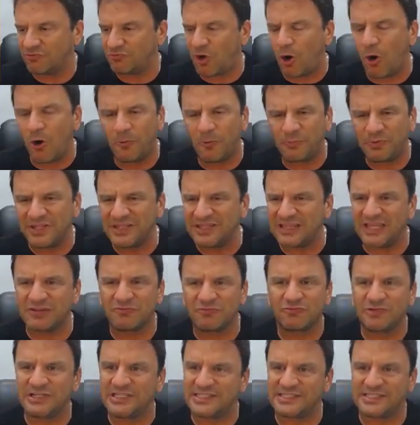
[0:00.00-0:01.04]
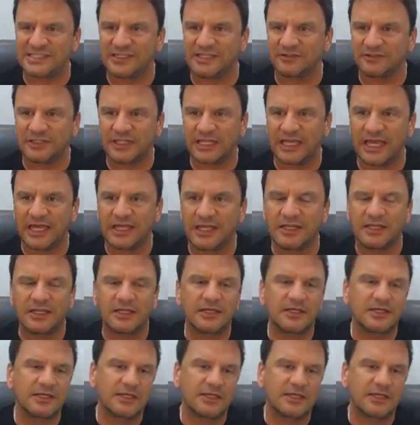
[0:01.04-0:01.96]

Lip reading: opened and resealed again.